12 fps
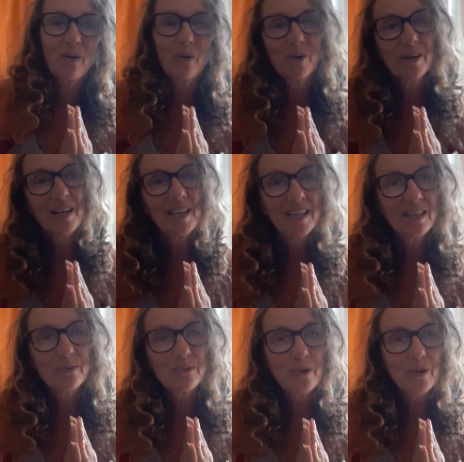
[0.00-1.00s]

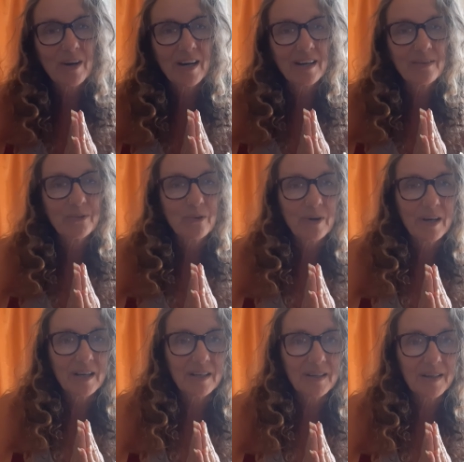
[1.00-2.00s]
oiling for
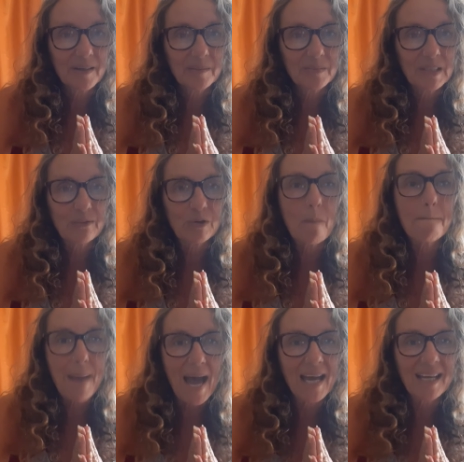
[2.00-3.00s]
if you
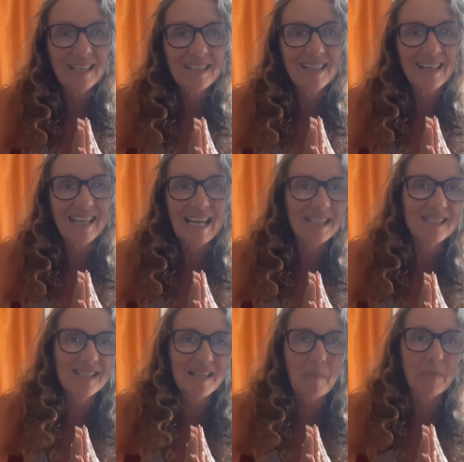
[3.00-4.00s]
banged
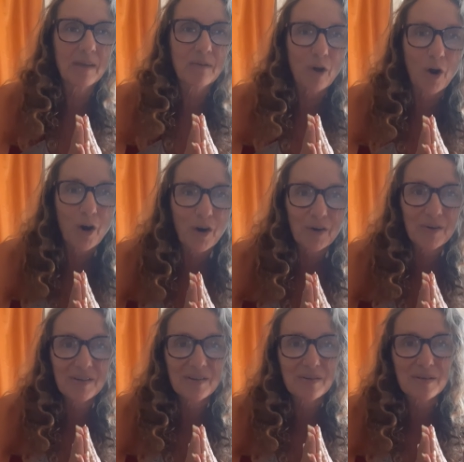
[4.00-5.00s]
against something, if you
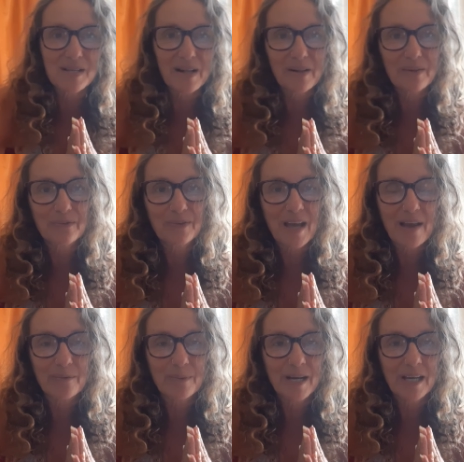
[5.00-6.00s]
hurt yourself
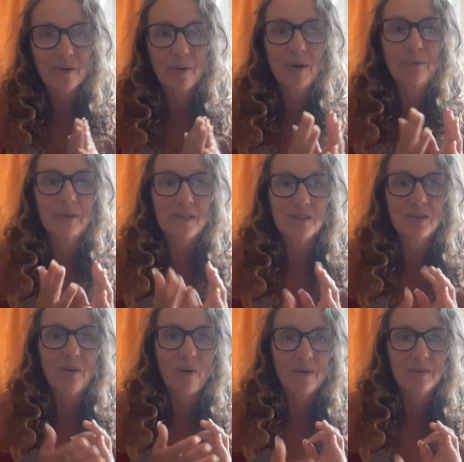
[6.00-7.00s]
that way, or if it's
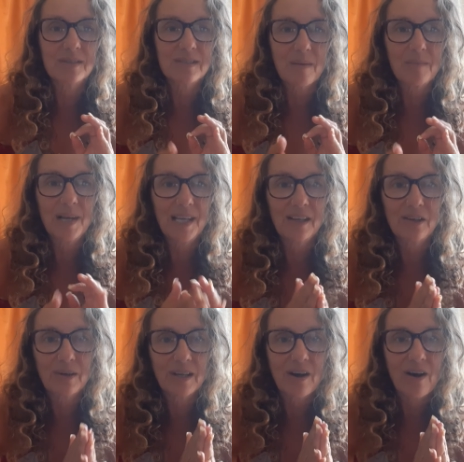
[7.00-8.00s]
some
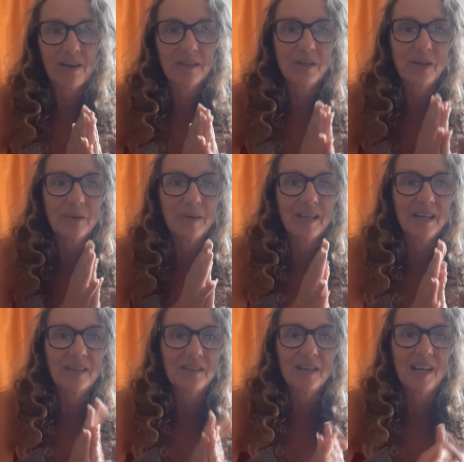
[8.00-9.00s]
lingering, ongoing,
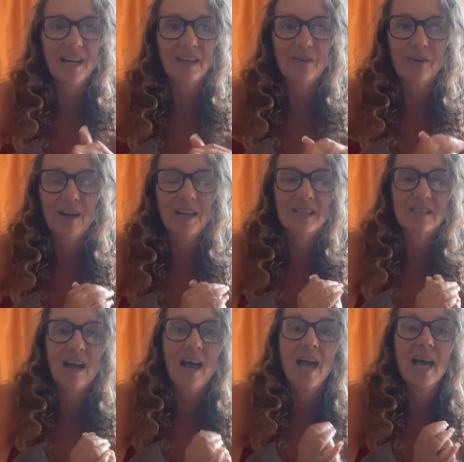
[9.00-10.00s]
underlying chronic
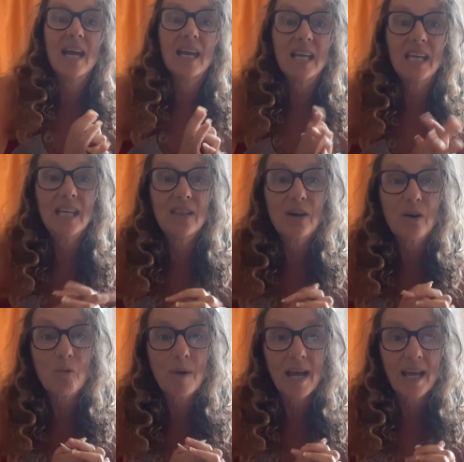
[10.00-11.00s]
stuff. Either
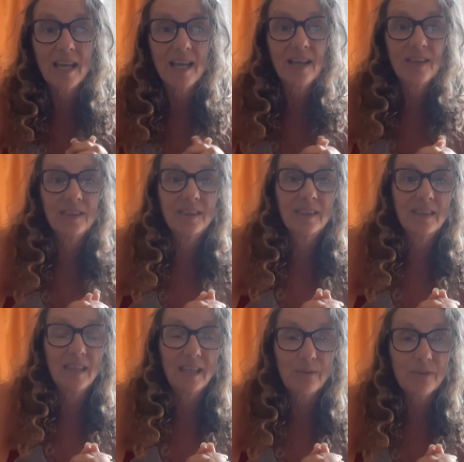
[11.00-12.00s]
way,
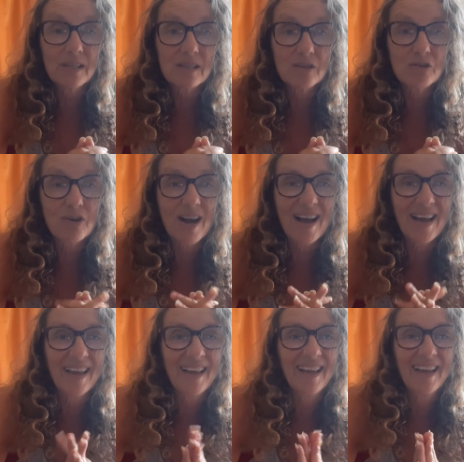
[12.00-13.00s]
give this a
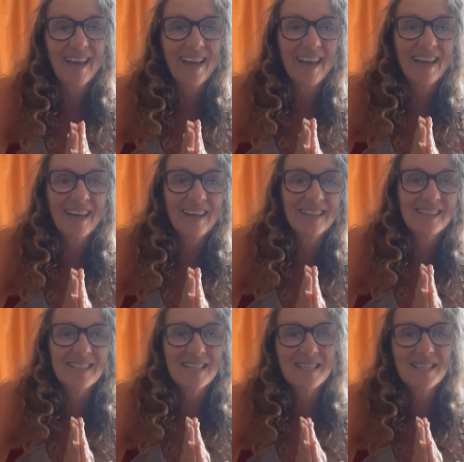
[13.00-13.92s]
try, and